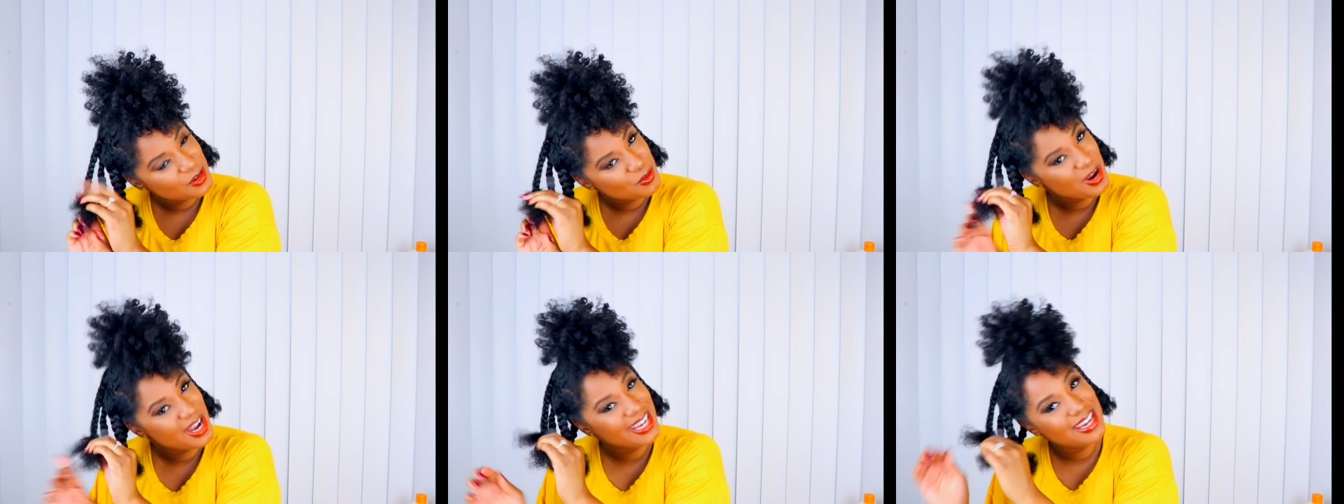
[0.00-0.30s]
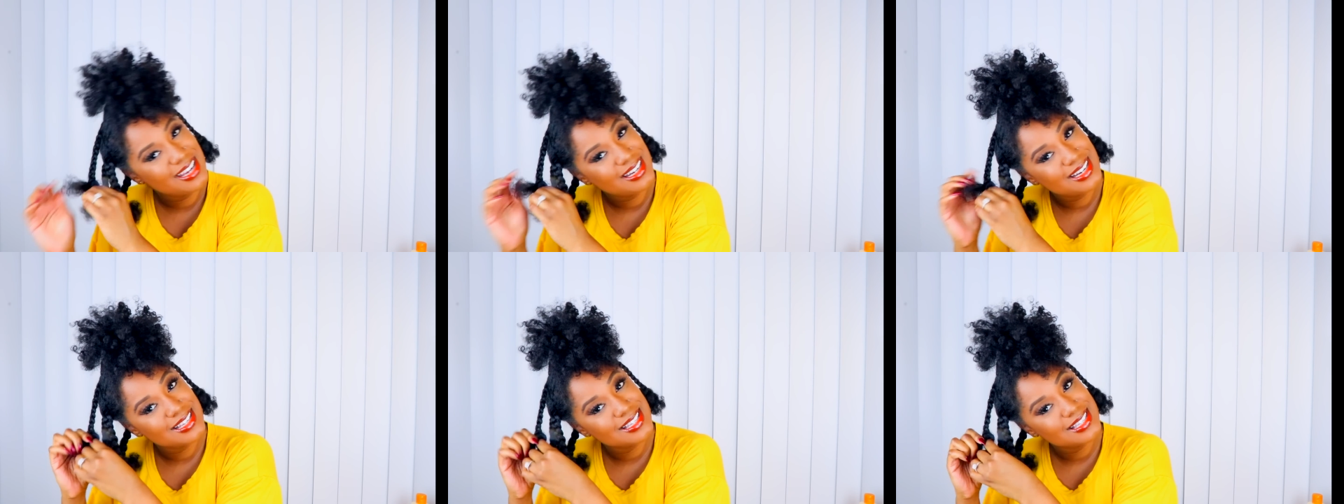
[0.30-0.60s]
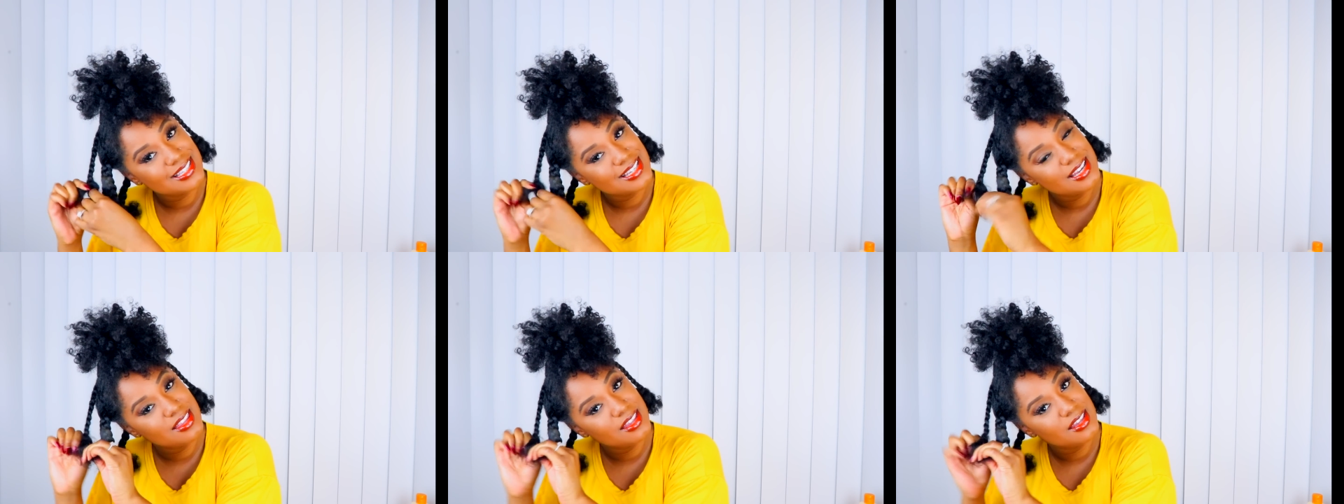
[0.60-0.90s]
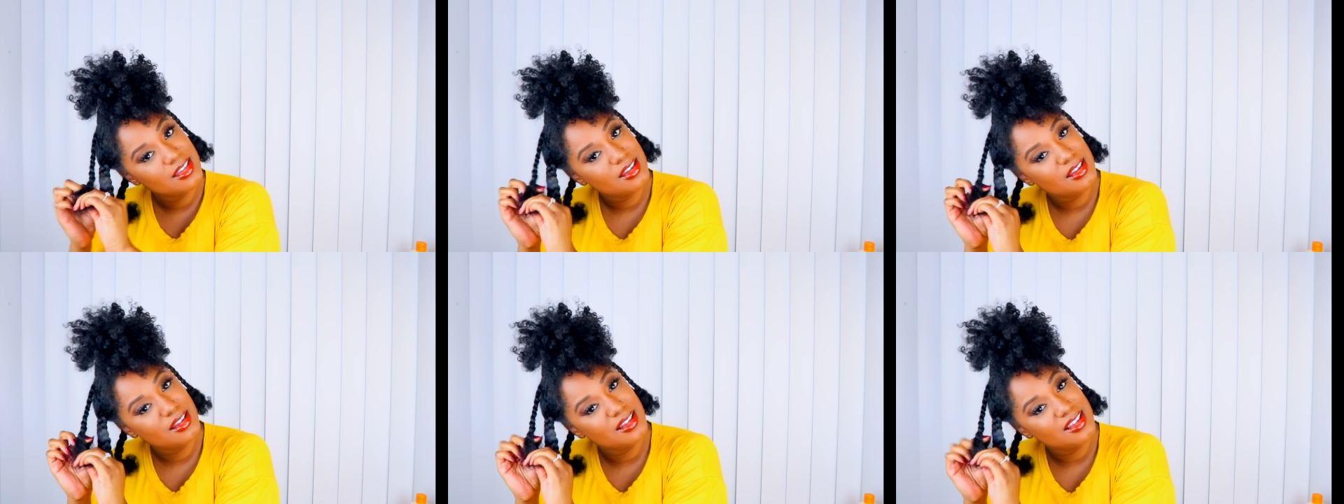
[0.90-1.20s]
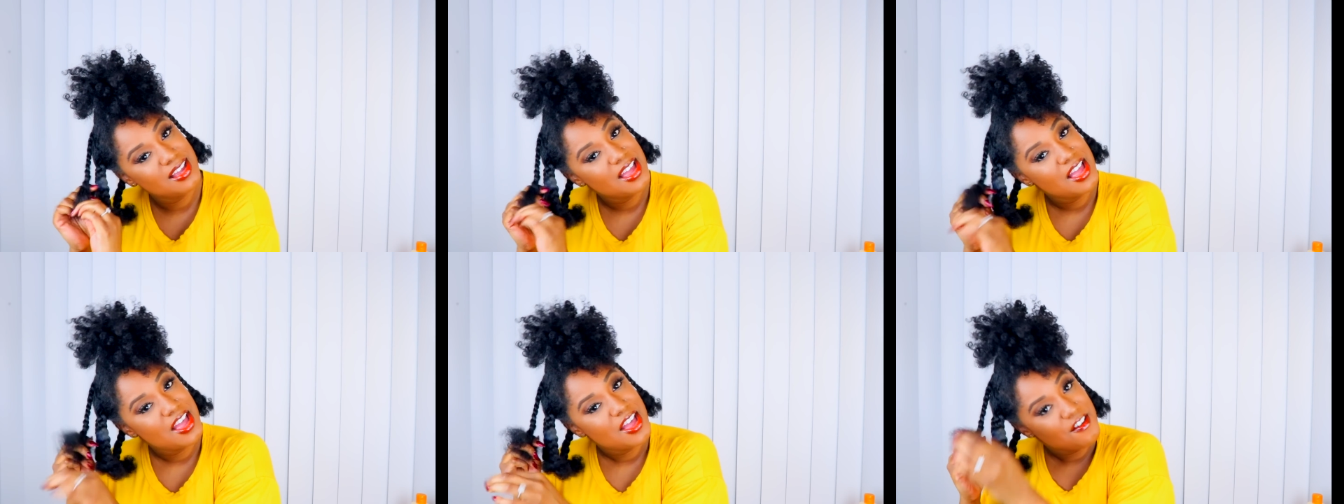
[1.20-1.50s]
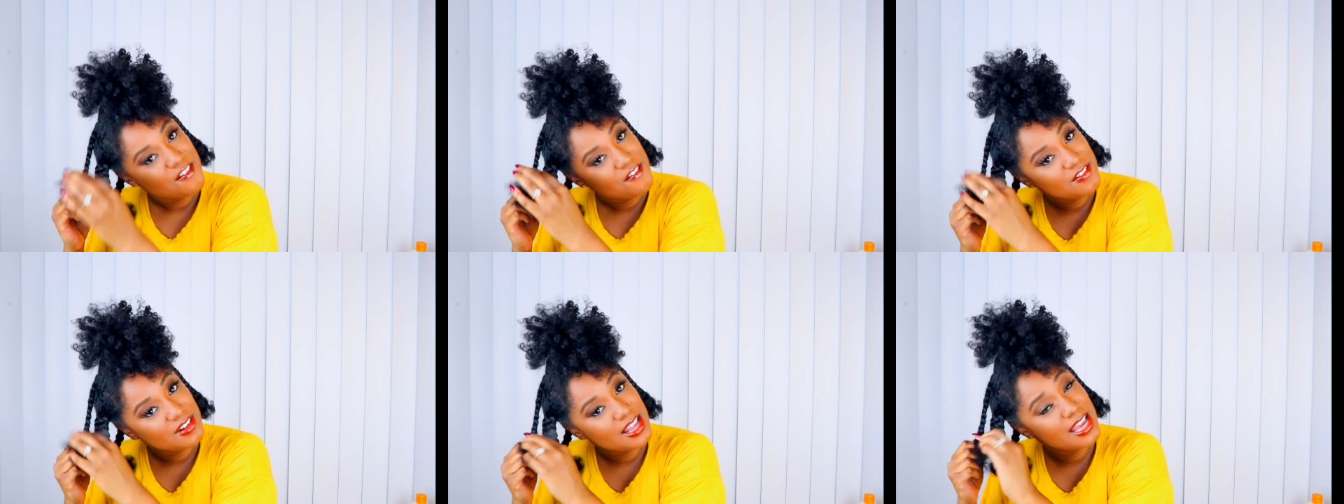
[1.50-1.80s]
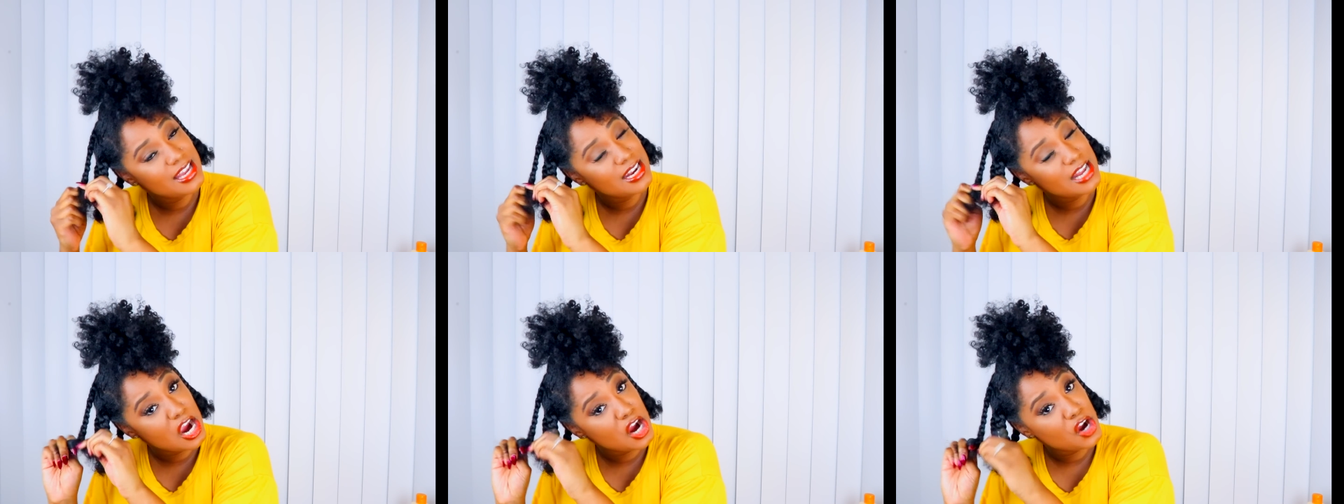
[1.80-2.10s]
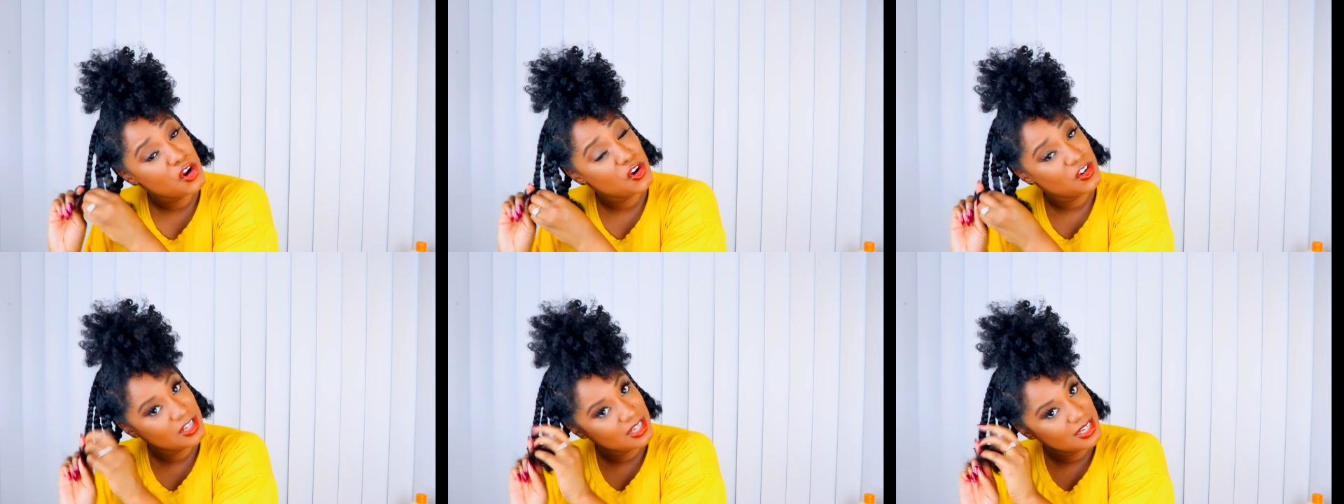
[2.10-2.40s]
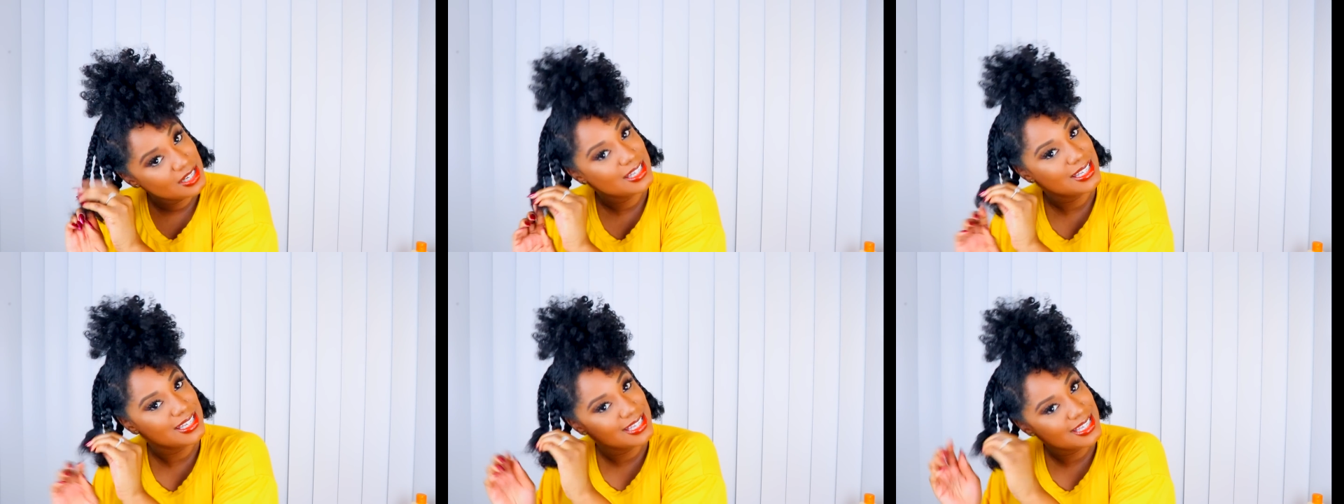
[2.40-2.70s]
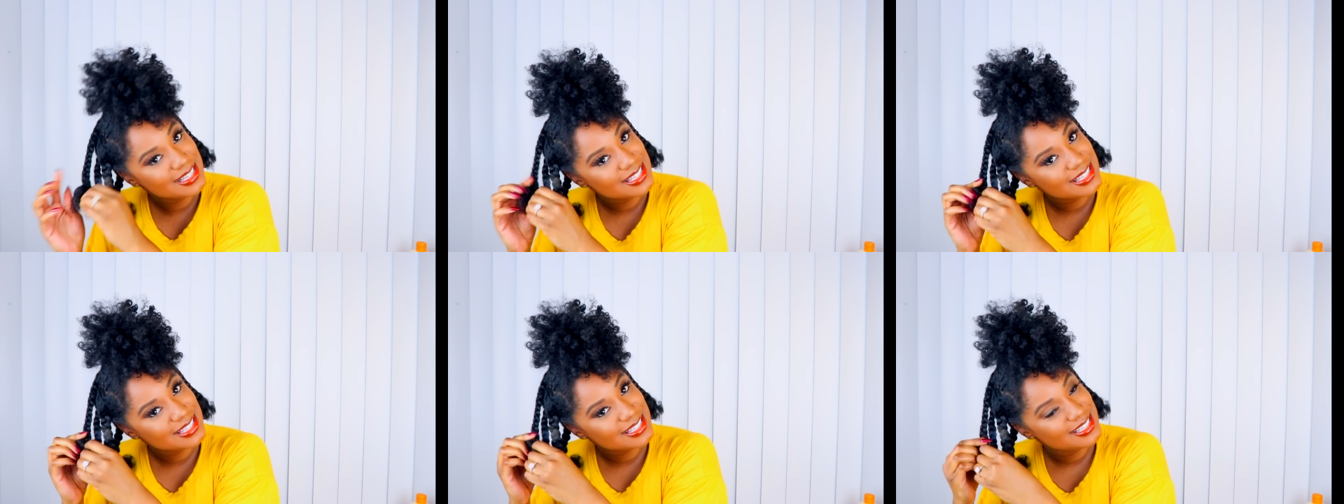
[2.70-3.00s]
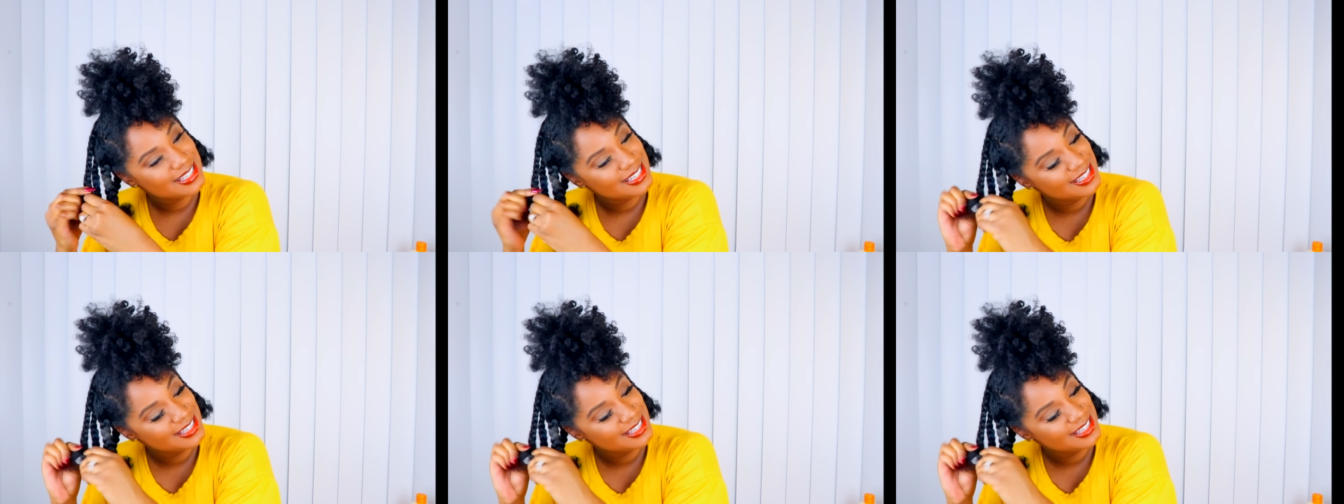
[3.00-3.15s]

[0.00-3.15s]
Why can't I say that? Flat ironing it